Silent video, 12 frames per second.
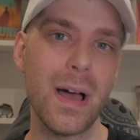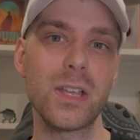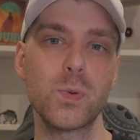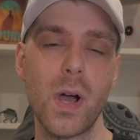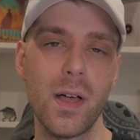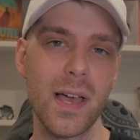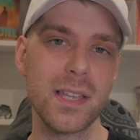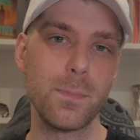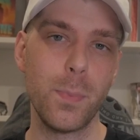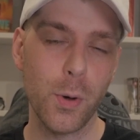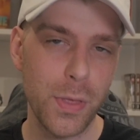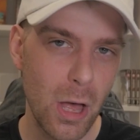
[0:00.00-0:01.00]
as well as
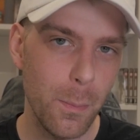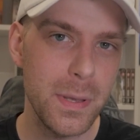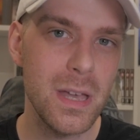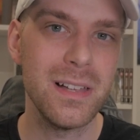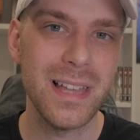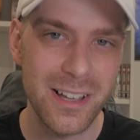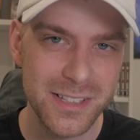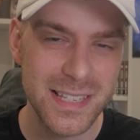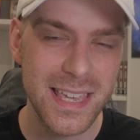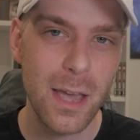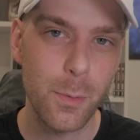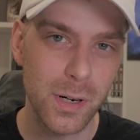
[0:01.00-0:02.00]
both LPL,
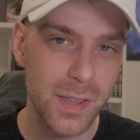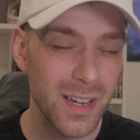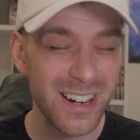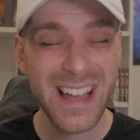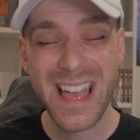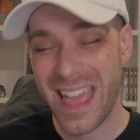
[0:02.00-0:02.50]
LCK were in there,